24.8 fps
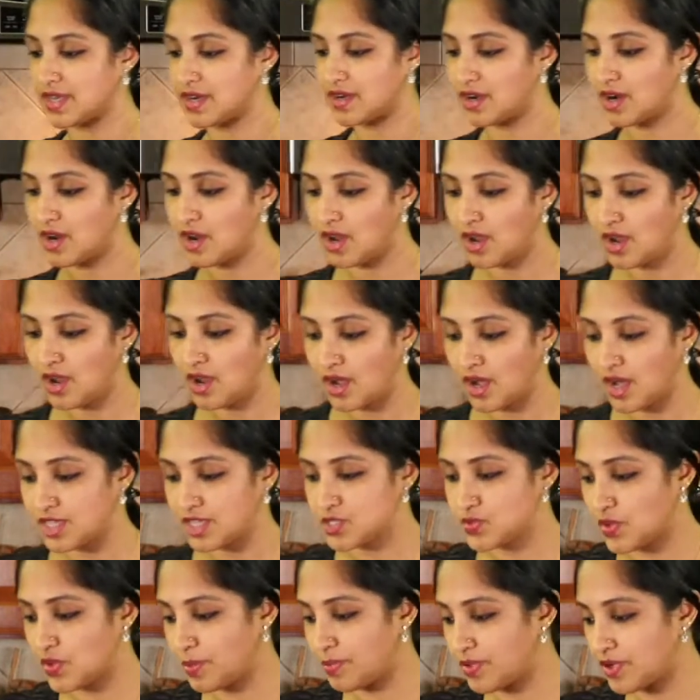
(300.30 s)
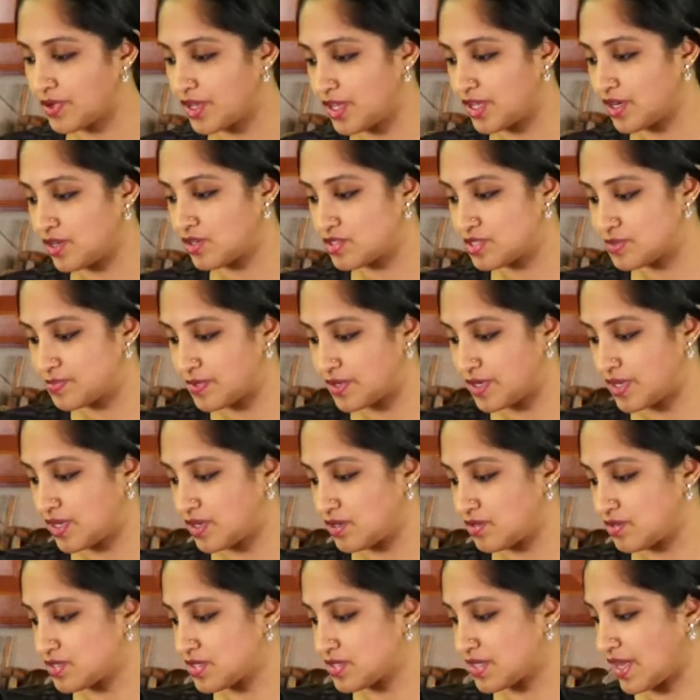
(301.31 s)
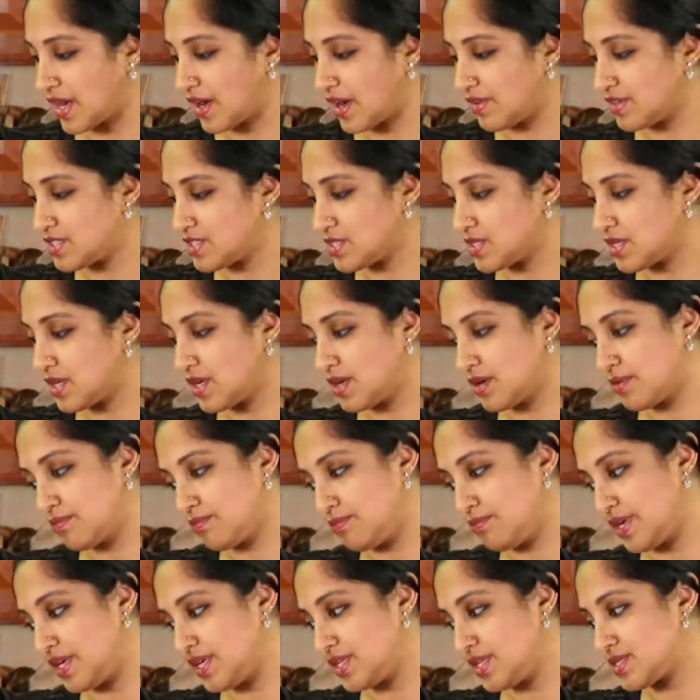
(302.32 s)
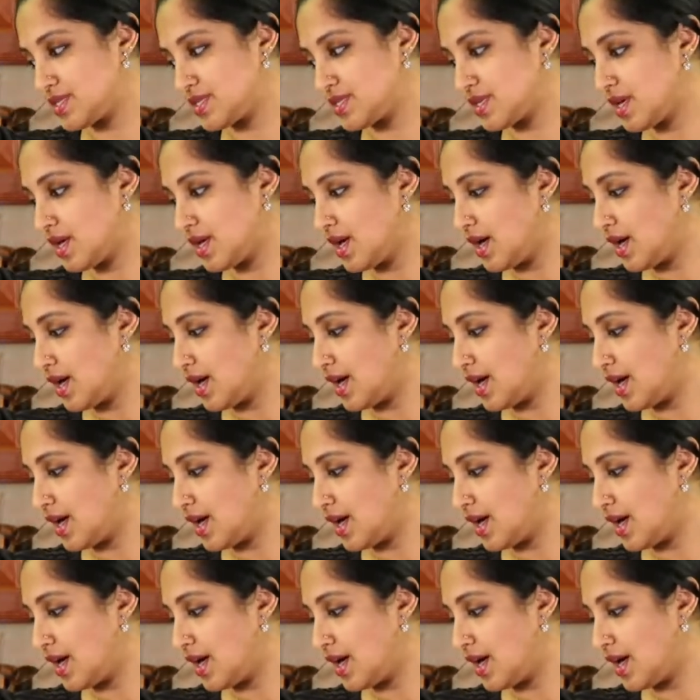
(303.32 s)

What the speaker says: here: sweet potatoes, carrots, beets,